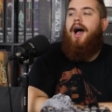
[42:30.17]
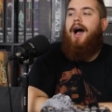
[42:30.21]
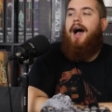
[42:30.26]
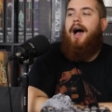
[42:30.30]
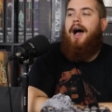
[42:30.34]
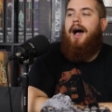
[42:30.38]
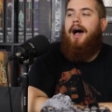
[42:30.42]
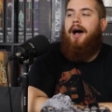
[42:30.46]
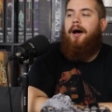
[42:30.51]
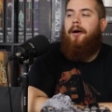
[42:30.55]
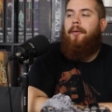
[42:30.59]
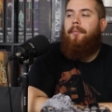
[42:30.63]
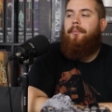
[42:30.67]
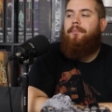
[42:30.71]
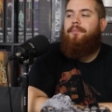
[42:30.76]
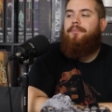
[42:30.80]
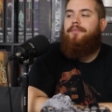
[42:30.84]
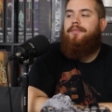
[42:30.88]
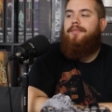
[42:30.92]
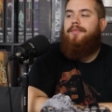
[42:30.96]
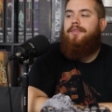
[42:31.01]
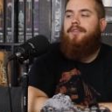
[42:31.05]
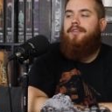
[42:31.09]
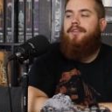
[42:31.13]
Um,
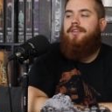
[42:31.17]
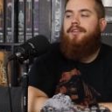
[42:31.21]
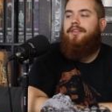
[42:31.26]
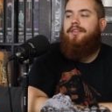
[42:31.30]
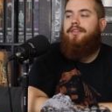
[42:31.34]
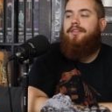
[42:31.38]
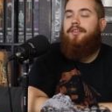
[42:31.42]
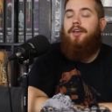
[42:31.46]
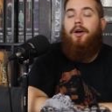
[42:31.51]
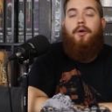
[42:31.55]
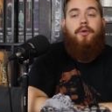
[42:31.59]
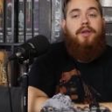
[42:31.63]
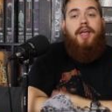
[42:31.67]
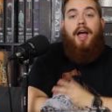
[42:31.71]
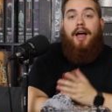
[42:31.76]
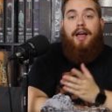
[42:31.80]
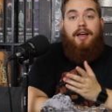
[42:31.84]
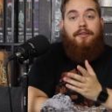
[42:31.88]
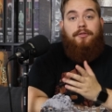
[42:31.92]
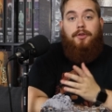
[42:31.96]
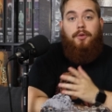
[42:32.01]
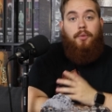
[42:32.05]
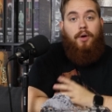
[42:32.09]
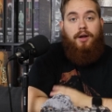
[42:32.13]
so, yeah,
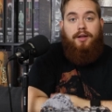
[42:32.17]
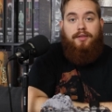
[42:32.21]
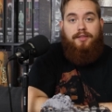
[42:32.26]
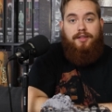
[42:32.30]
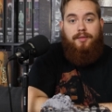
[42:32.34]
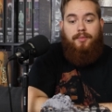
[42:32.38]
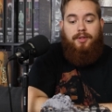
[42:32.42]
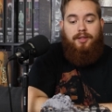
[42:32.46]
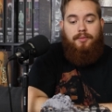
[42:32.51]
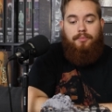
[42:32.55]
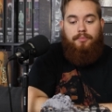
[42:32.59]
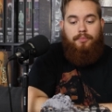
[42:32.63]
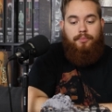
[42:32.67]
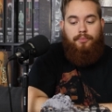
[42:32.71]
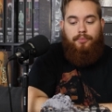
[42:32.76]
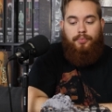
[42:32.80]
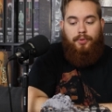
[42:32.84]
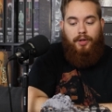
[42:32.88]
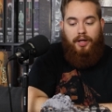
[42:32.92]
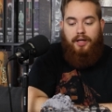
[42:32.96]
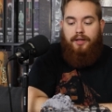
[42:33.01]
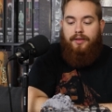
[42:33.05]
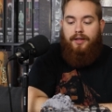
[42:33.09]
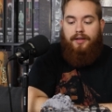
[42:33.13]
if you want to see me
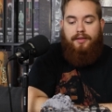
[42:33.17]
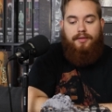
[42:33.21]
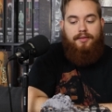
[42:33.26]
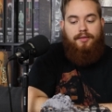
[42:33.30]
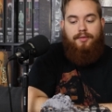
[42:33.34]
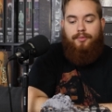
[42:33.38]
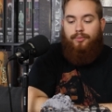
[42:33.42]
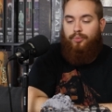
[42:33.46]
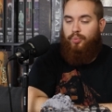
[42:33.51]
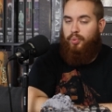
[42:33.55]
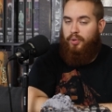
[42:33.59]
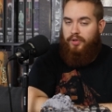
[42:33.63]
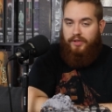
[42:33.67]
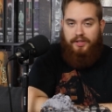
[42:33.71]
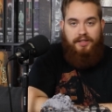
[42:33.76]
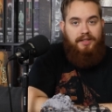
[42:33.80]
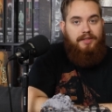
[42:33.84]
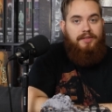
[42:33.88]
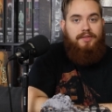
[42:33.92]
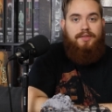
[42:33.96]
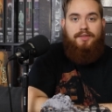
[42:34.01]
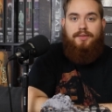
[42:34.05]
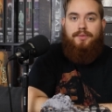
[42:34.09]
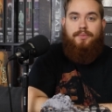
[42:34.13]
play this,
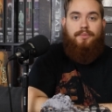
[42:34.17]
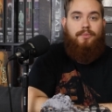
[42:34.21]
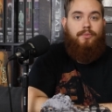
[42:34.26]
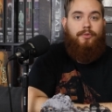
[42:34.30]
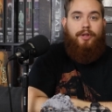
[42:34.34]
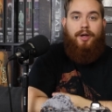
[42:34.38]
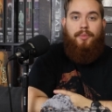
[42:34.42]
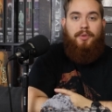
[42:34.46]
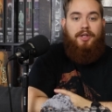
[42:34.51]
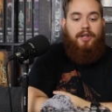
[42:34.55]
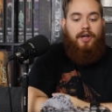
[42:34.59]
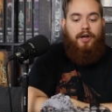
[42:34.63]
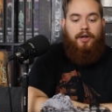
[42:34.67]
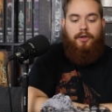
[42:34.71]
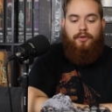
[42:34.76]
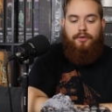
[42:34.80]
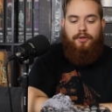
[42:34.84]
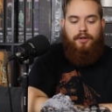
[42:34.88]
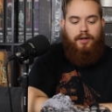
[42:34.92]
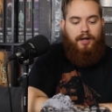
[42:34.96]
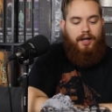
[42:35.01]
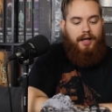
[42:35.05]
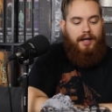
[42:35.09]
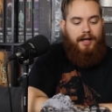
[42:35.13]
please let me
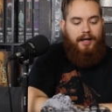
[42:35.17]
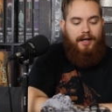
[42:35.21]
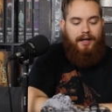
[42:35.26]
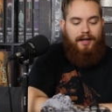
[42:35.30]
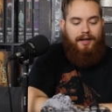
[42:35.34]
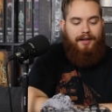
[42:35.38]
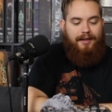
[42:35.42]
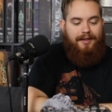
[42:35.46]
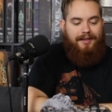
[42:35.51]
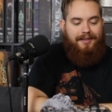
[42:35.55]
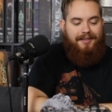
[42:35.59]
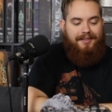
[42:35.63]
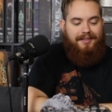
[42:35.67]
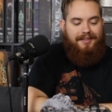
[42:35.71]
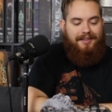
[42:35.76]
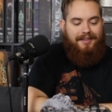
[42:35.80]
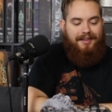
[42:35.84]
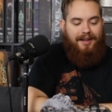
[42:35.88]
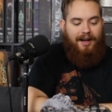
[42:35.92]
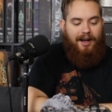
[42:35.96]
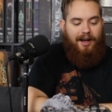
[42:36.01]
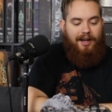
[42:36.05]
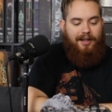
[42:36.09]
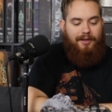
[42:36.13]
know. Uh,
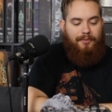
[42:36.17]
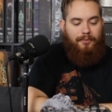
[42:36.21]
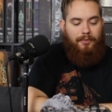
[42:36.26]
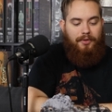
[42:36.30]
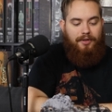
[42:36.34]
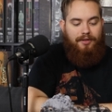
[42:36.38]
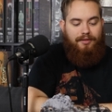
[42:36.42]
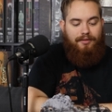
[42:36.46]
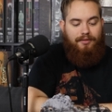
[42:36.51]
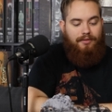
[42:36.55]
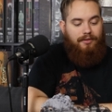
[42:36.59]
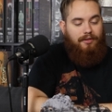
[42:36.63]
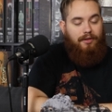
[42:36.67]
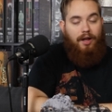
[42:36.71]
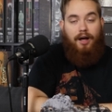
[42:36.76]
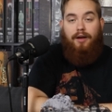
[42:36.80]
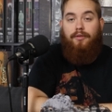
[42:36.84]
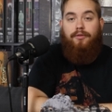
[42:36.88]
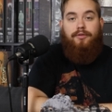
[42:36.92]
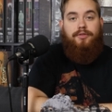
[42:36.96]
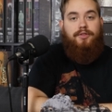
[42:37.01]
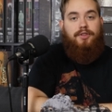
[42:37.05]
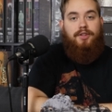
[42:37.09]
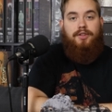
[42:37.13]
I would
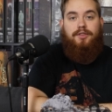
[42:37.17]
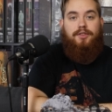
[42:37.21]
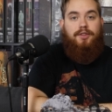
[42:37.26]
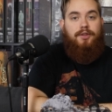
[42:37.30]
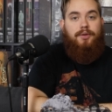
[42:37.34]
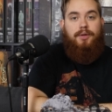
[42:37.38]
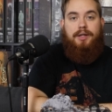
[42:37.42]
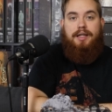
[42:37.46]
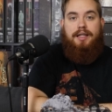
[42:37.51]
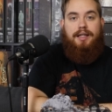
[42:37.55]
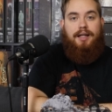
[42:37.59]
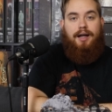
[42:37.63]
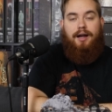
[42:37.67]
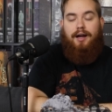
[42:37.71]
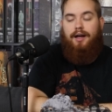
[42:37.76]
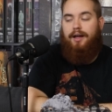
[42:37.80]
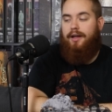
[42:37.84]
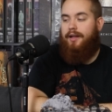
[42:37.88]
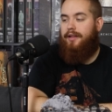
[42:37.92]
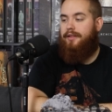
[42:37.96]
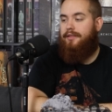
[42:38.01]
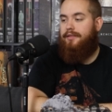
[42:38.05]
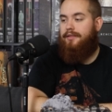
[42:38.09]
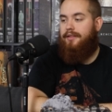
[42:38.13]
love to do it
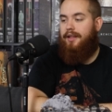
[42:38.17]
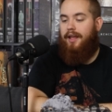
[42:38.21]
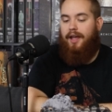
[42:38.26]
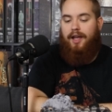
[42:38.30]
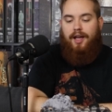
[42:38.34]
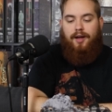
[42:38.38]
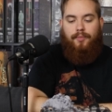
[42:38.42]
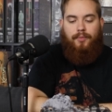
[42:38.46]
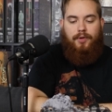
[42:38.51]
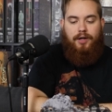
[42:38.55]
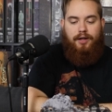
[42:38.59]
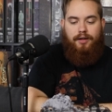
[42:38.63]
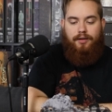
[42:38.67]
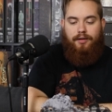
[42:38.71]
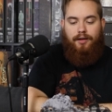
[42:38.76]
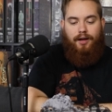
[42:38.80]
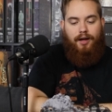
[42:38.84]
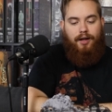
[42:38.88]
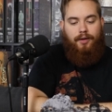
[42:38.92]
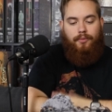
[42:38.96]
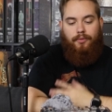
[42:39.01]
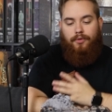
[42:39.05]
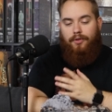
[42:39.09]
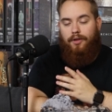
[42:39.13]
on camera.
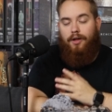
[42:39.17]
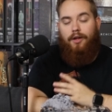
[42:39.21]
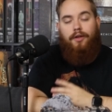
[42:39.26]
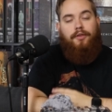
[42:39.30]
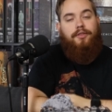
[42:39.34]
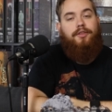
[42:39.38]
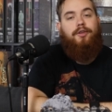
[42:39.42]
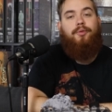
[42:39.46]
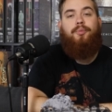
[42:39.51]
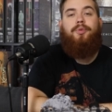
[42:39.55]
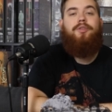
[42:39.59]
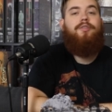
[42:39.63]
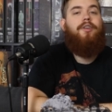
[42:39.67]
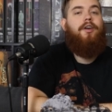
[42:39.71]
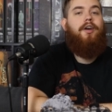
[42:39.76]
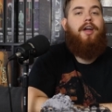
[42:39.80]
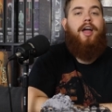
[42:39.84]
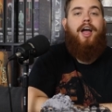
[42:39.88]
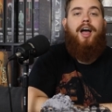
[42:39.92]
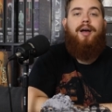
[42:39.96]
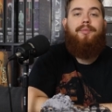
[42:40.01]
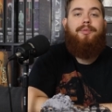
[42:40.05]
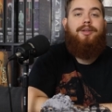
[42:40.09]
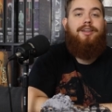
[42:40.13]
I will also be very
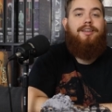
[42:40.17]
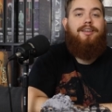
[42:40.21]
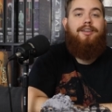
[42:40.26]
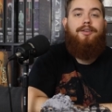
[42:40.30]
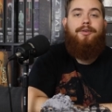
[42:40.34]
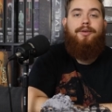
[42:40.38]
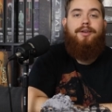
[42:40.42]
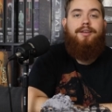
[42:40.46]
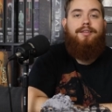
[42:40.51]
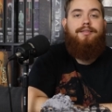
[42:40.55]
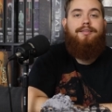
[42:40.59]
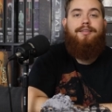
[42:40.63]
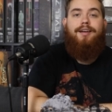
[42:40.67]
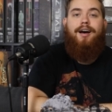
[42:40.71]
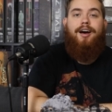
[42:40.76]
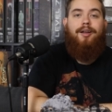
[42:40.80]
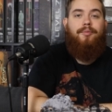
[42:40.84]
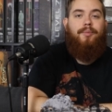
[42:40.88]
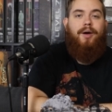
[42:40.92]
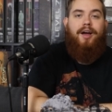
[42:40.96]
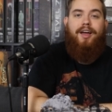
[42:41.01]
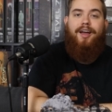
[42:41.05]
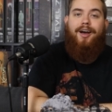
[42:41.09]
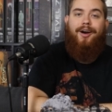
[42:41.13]
happy to do it
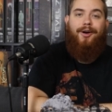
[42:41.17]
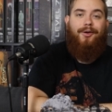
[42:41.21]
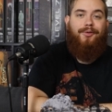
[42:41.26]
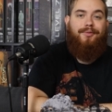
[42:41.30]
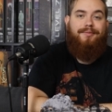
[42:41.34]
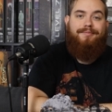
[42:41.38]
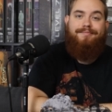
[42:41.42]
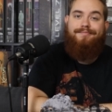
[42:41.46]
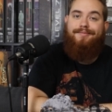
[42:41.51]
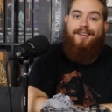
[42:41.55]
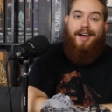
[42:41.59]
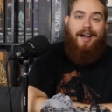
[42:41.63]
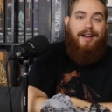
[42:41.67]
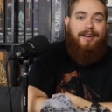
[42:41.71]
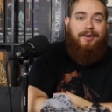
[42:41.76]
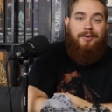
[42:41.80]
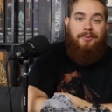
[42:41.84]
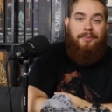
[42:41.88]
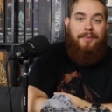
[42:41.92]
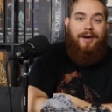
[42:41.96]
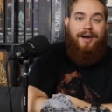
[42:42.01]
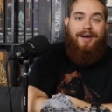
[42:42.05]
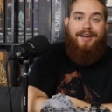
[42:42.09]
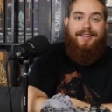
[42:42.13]
on my own. I
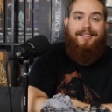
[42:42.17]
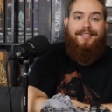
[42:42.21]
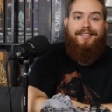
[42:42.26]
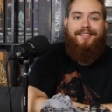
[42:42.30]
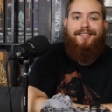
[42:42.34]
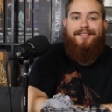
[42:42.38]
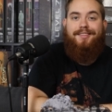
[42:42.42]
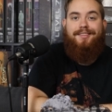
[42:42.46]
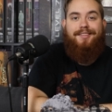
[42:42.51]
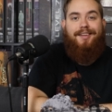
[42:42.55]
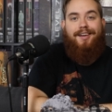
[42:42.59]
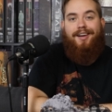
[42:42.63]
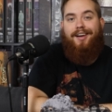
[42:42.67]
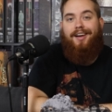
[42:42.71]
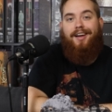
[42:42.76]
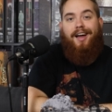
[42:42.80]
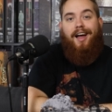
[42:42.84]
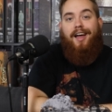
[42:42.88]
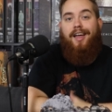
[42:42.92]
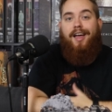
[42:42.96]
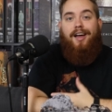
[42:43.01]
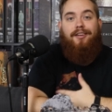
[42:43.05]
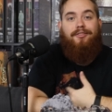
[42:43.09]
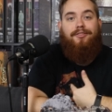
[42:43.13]
don't mind.
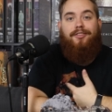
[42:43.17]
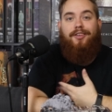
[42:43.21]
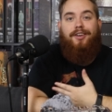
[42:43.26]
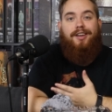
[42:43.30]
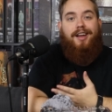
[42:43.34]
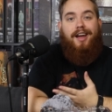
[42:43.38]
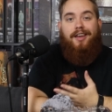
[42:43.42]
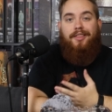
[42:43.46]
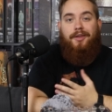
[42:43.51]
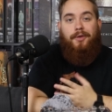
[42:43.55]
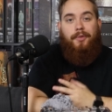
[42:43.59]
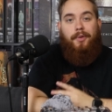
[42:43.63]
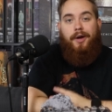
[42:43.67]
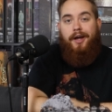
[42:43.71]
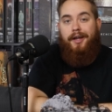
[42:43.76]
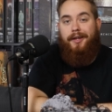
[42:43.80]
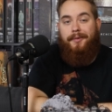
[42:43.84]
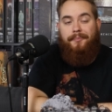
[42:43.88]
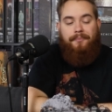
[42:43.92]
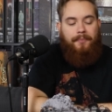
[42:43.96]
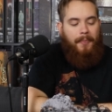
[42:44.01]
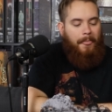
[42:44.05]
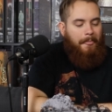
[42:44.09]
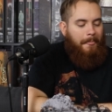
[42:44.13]
I have fun either way.